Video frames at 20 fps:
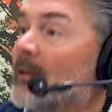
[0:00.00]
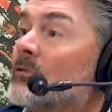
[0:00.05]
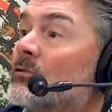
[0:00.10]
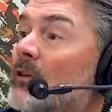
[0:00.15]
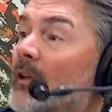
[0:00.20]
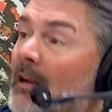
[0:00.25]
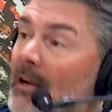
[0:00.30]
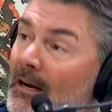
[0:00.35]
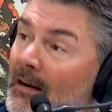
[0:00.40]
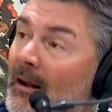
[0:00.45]
So
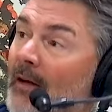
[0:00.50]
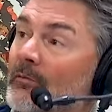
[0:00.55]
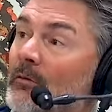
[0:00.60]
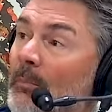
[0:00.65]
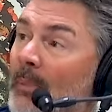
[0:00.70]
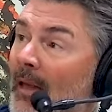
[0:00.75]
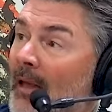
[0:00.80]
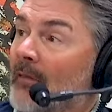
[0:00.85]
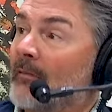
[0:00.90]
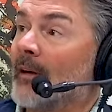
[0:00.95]
they didn't have to
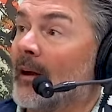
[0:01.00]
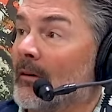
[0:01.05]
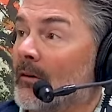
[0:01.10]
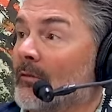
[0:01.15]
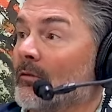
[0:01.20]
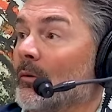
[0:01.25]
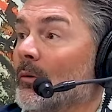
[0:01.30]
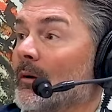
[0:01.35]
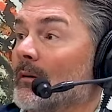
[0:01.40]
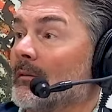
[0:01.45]
pay a vendor
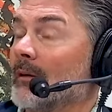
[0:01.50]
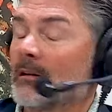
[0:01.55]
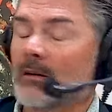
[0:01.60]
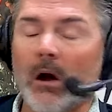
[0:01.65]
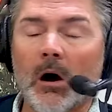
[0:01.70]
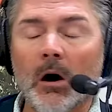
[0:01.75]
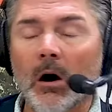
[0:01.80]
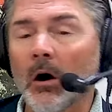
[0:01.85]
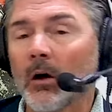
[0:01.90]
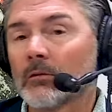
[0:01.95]
for it. And it's
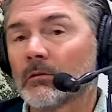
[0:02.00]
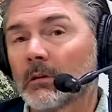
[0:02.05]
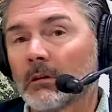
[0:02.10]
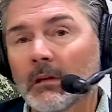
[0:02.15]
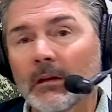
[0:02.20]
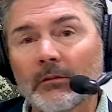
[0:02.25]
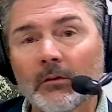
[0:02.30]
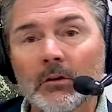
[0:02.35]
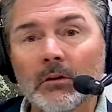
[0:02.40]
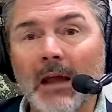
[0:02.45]
all
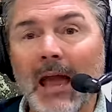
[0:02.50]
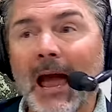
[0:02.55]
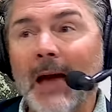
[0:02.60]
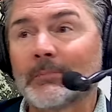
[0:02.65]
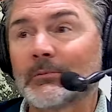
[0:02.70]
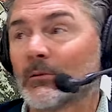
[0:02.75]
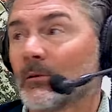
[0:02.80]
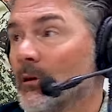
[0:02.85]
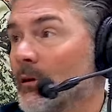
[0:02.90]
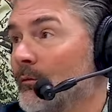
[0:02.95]
delivered
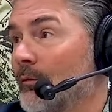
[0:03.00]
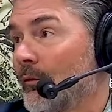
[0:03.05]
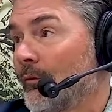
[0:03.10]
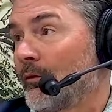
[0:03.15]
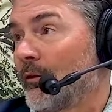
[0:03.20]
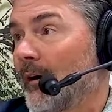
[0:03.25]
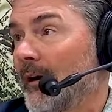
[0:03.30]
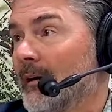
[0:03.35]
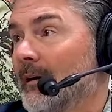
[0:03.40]
absolutely for free.